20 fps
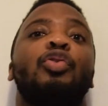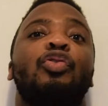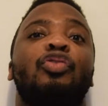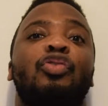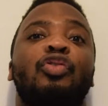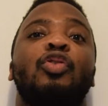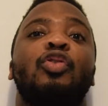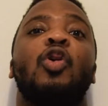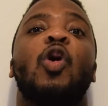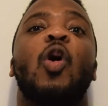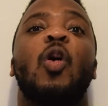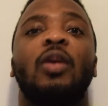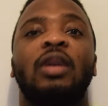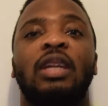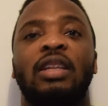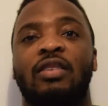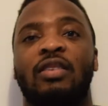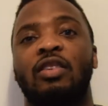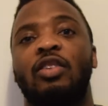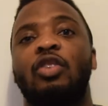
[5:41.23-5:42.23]
You should go
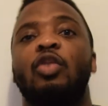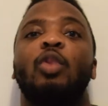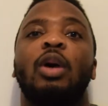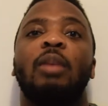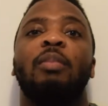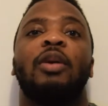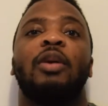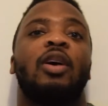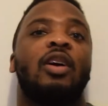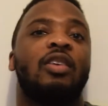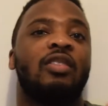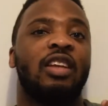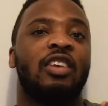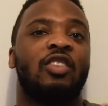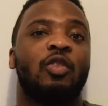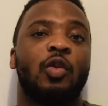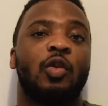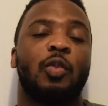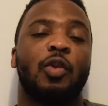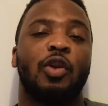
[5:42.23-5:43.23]
listen to it, because
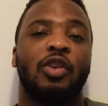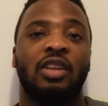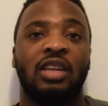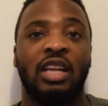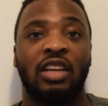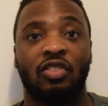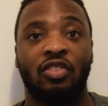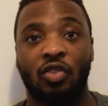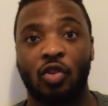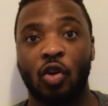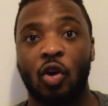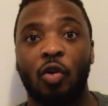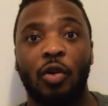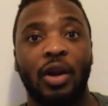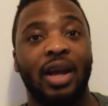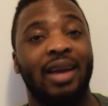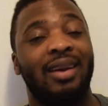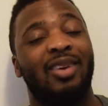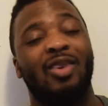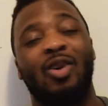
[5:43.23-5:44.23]
the
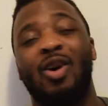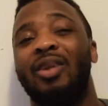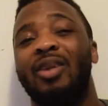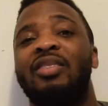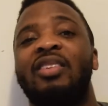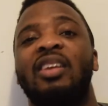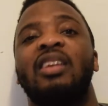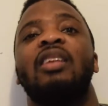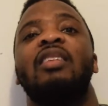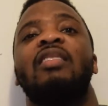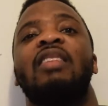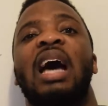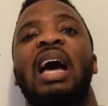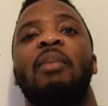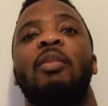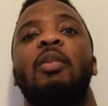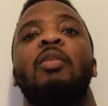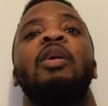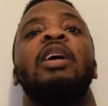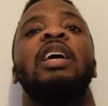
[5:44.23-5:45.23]
story and the content in this
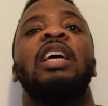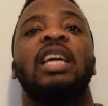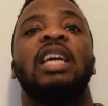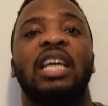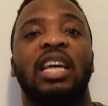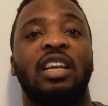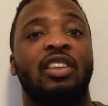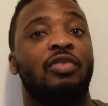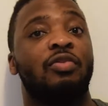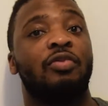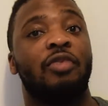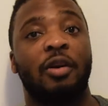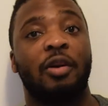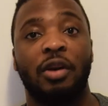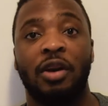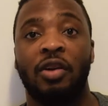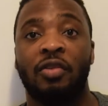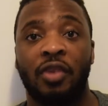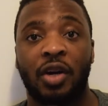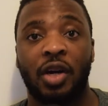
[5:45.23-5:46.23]
album is
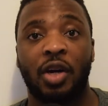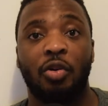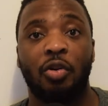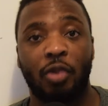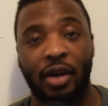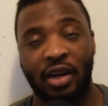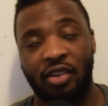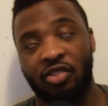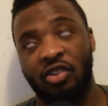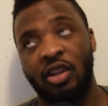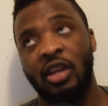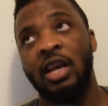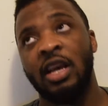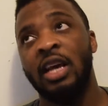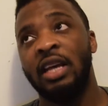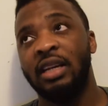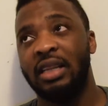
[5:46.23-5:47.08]
very, very rich.